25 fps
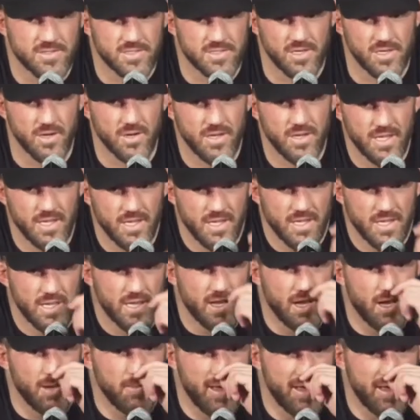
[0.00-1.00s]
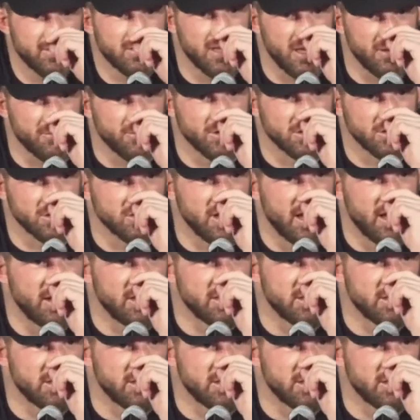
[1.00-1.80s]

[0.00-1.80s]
So um, after that first round, I